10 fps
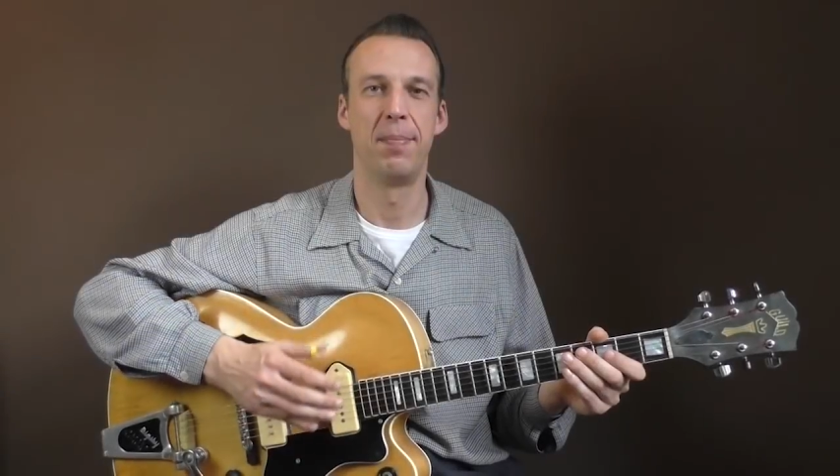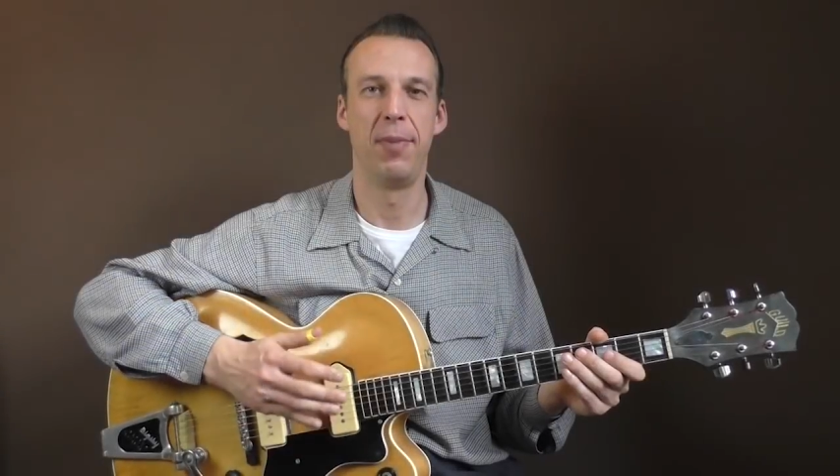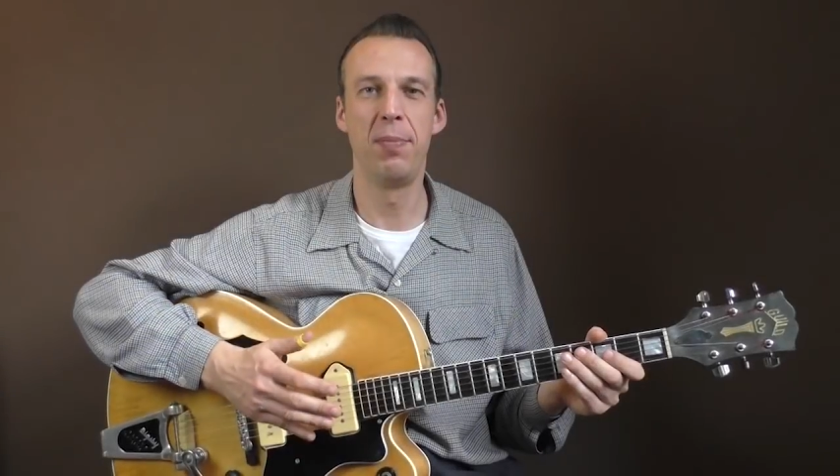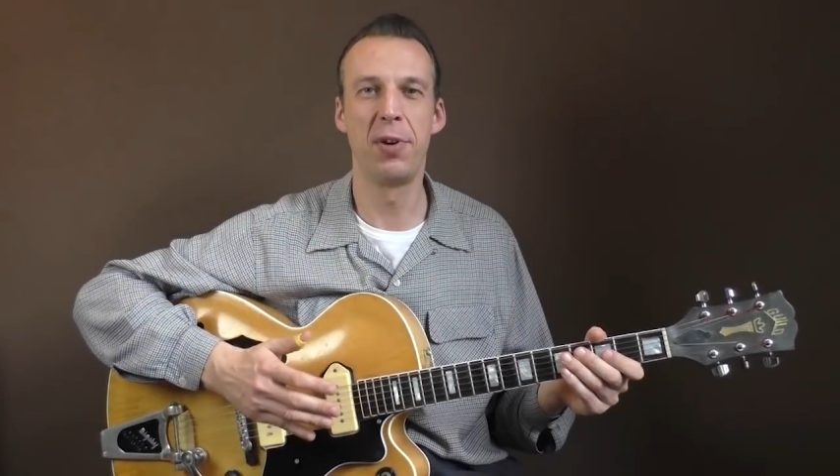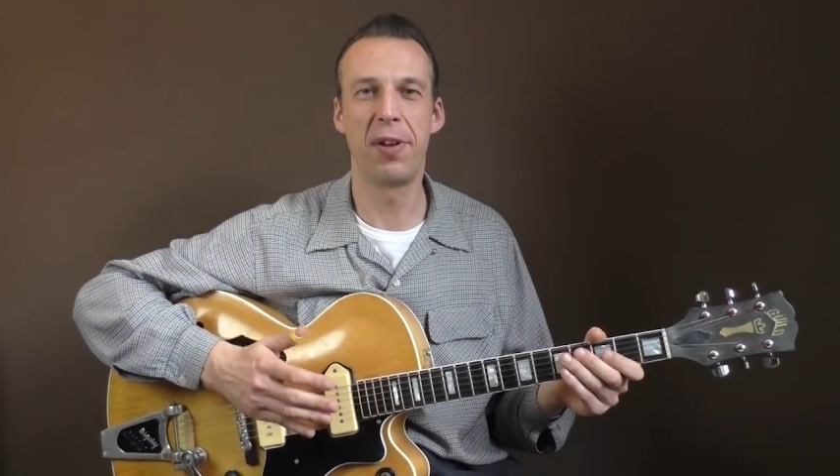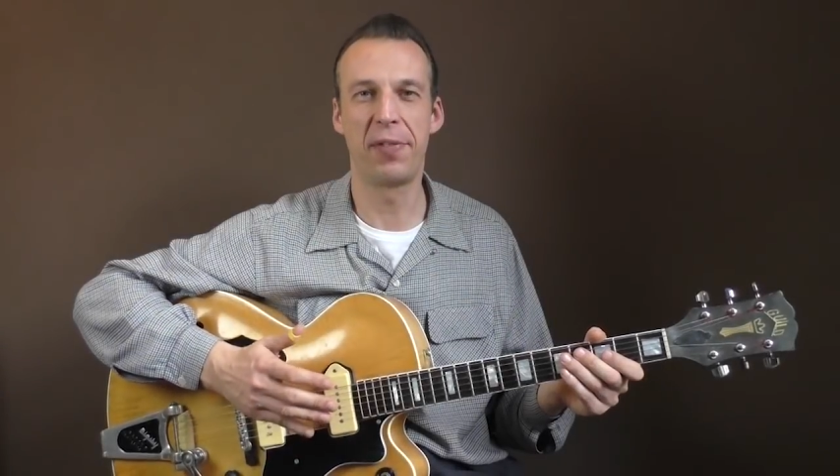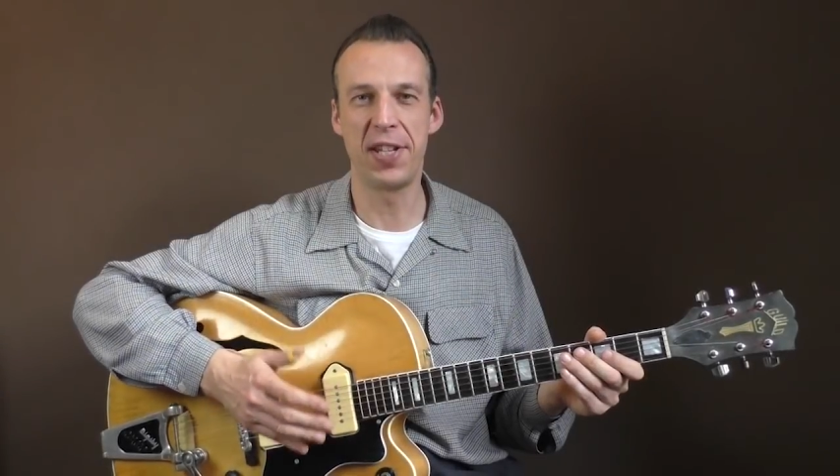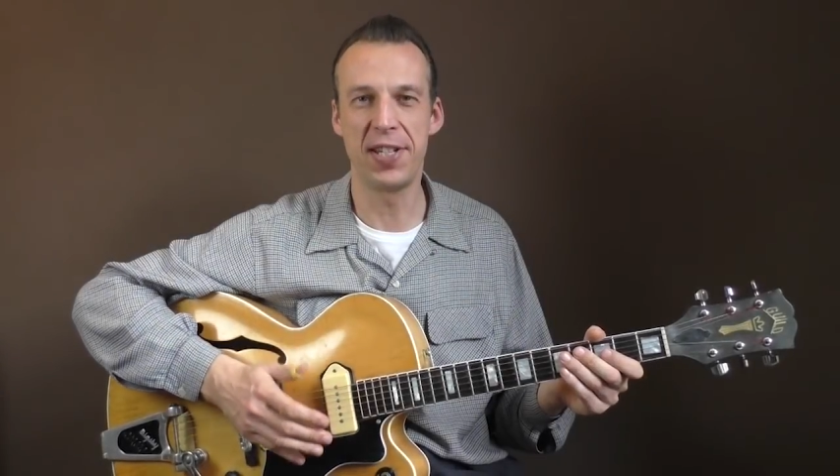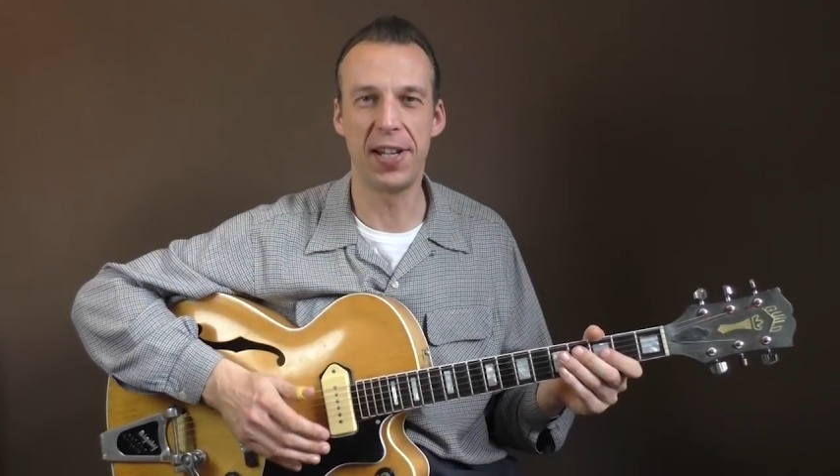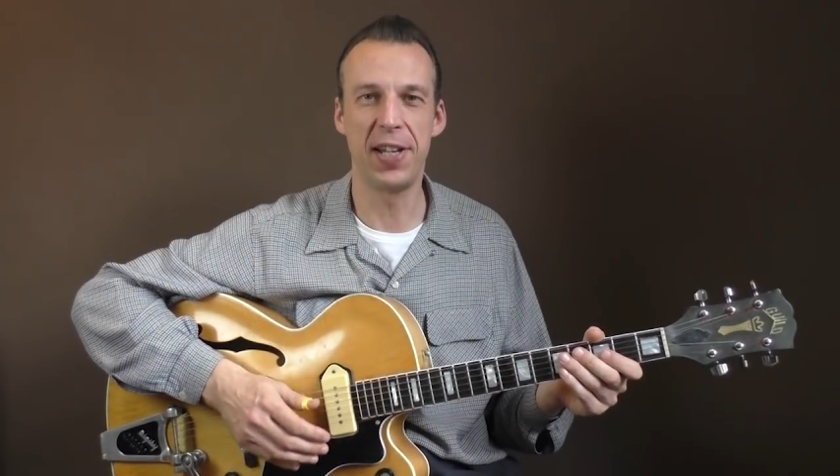Blue Moon of
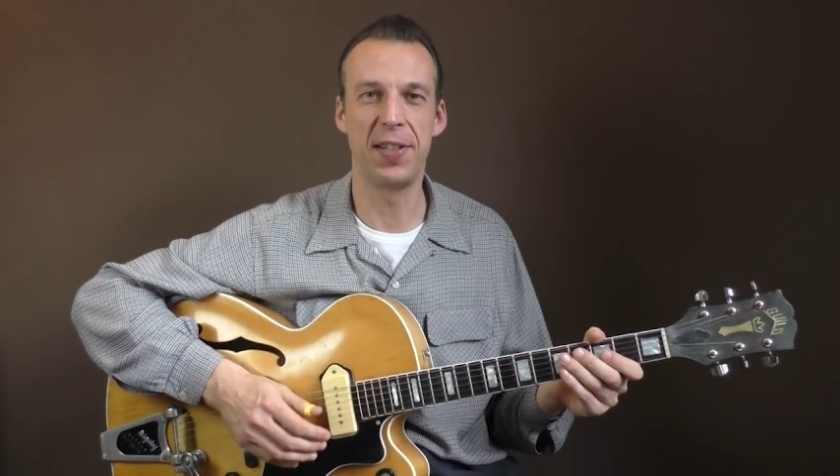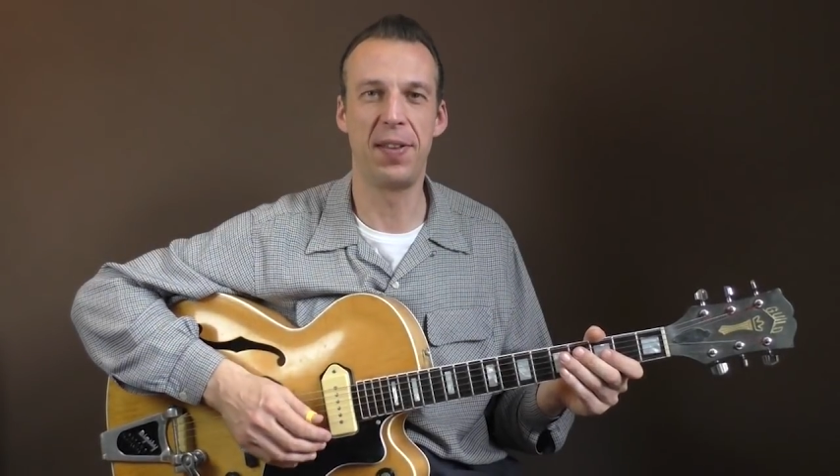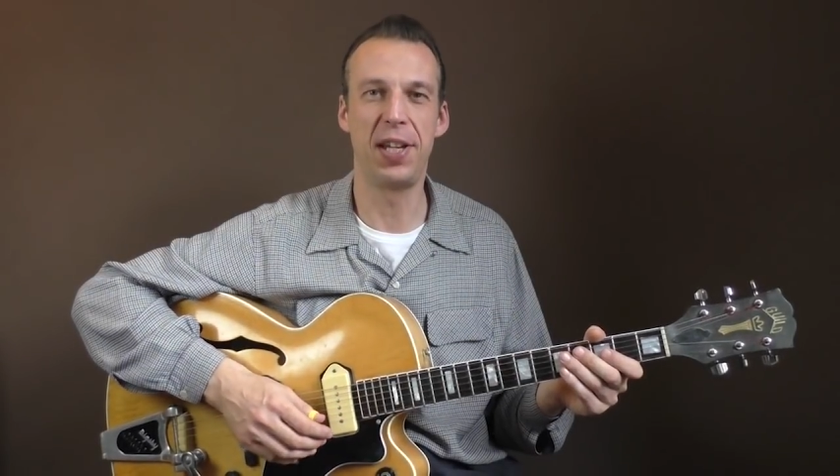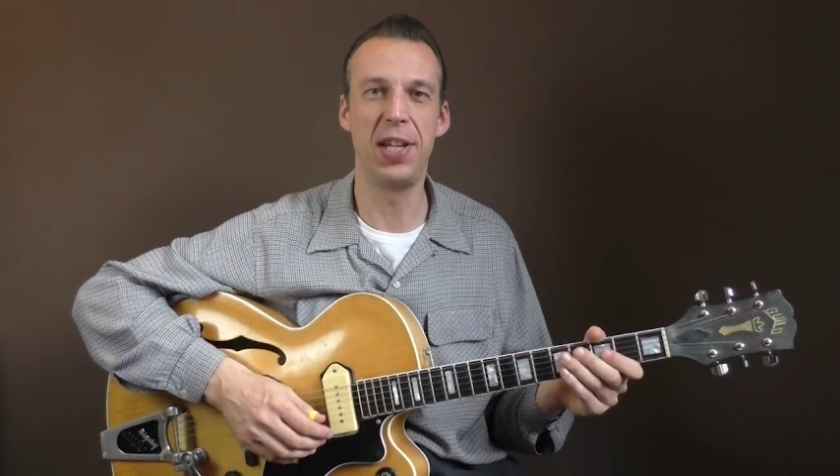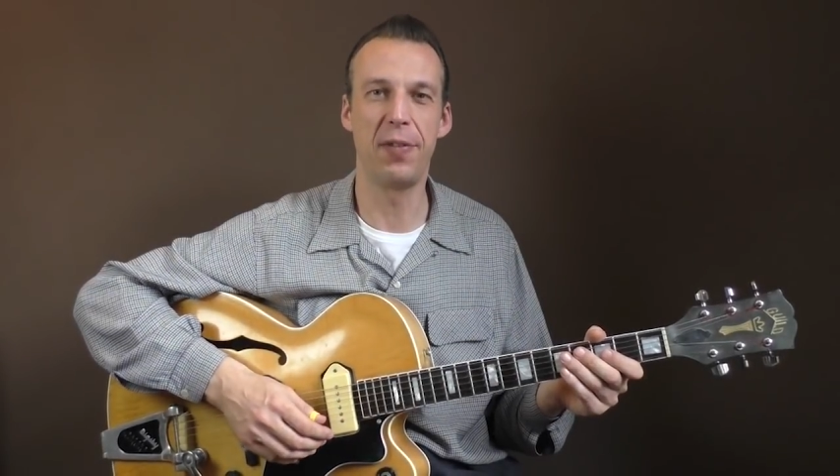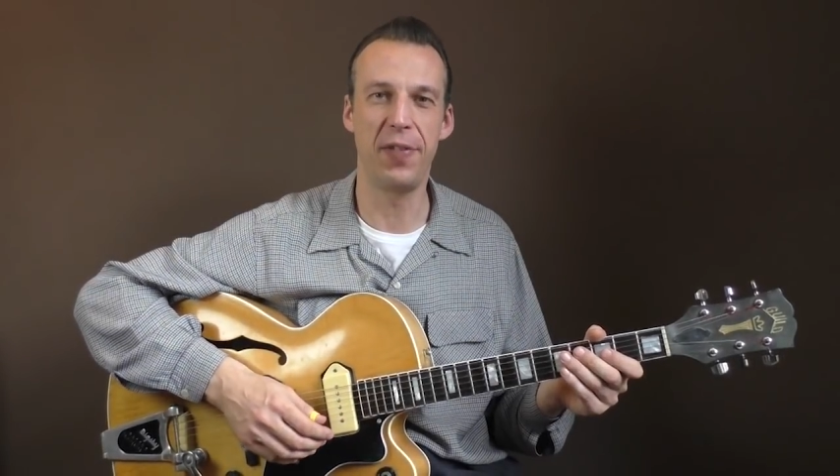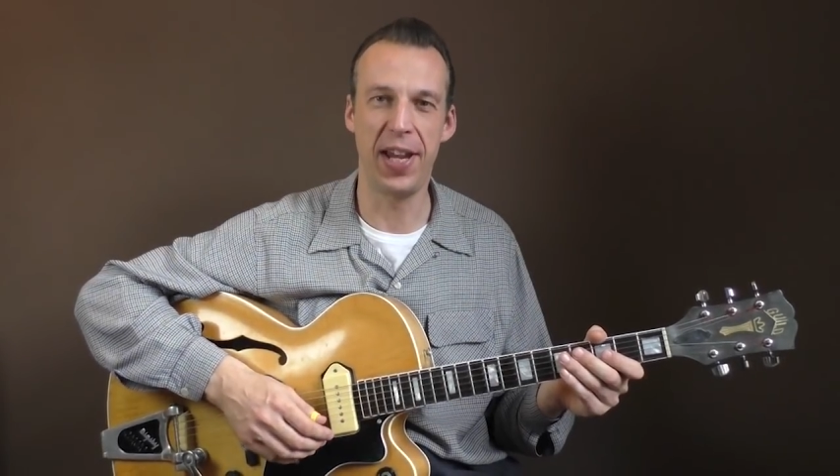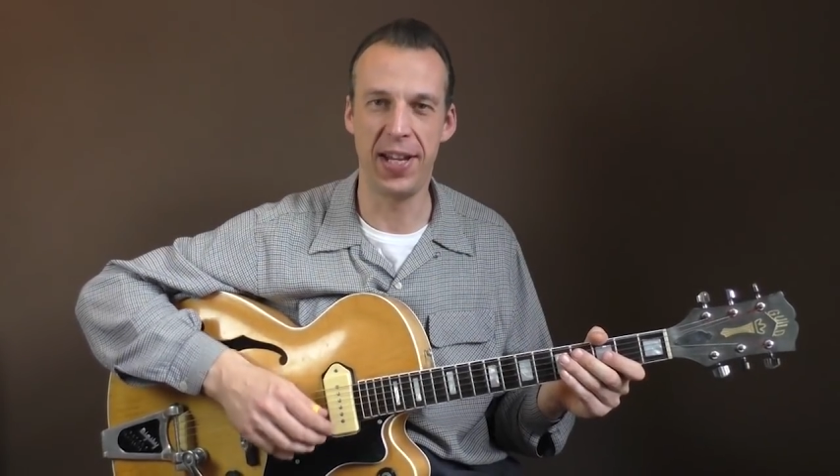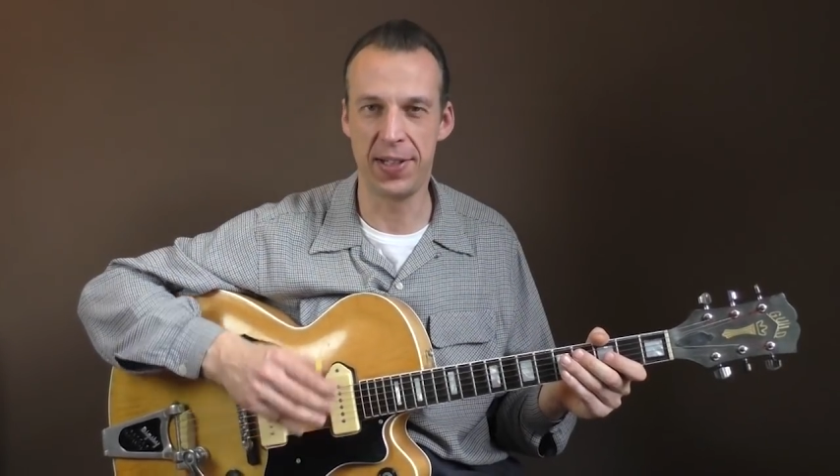Kentucky is in the key of A,